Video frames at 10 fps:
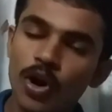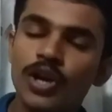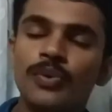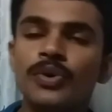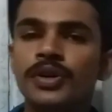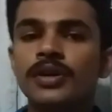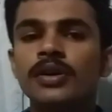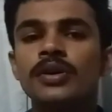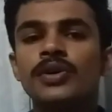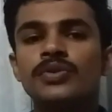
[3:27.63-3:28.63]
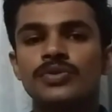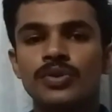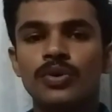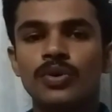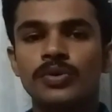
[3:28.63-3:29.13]
Bollywood.
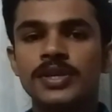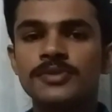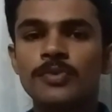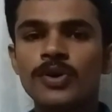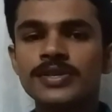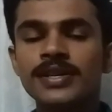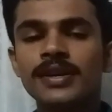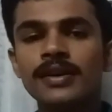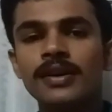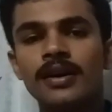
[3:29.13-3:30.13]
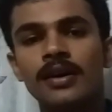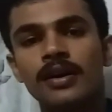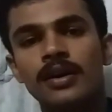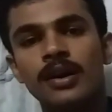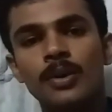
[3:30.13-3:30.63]
So this was an
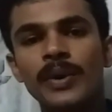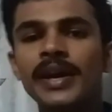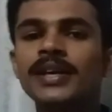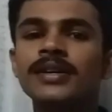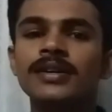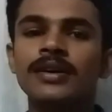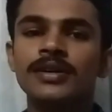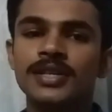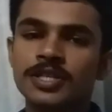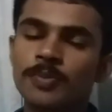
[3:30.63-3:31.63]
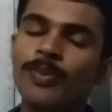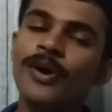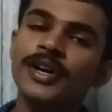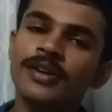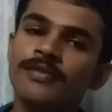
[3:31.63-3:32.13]
great
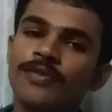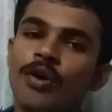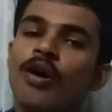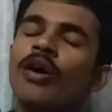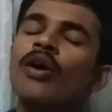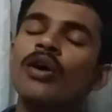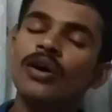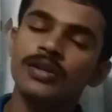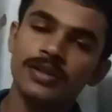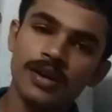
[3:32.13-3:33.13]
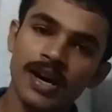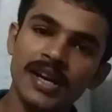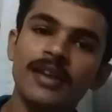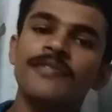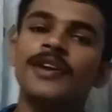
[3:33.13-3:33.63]
disappointing for the
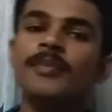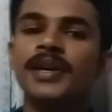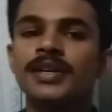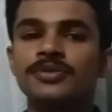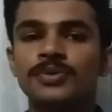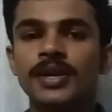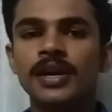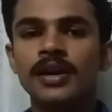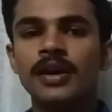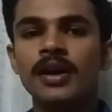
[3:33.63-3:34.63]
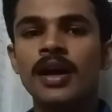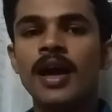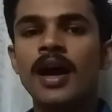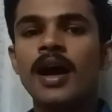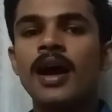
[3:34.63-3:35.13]
Kannada film industry.
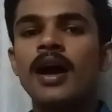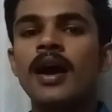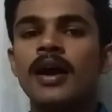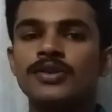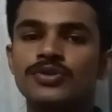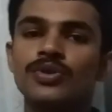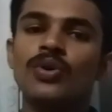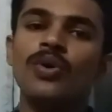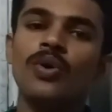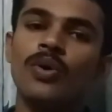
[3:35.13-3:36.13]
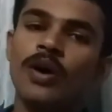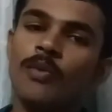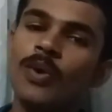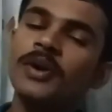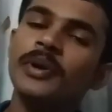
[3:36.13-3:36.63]
So
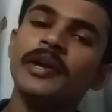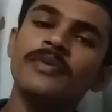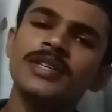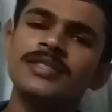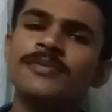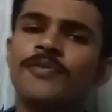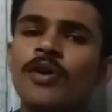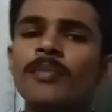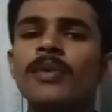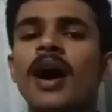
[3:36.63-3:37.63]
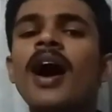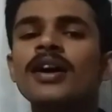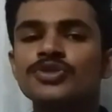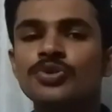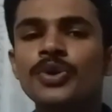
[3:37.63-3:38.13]
one request from
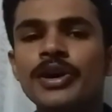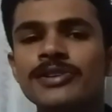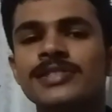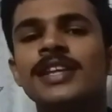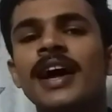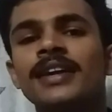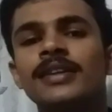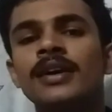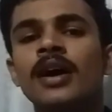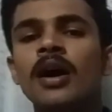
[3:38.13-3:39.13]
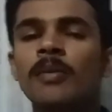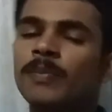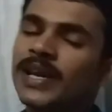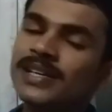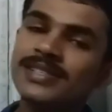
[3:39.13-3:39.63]
our studio is that
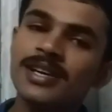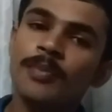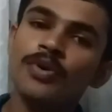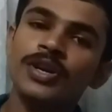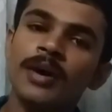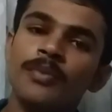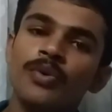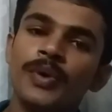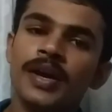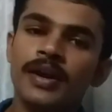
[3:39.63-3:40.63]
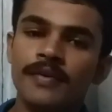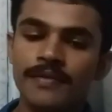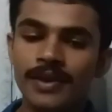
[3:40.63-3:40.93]
please support our movie.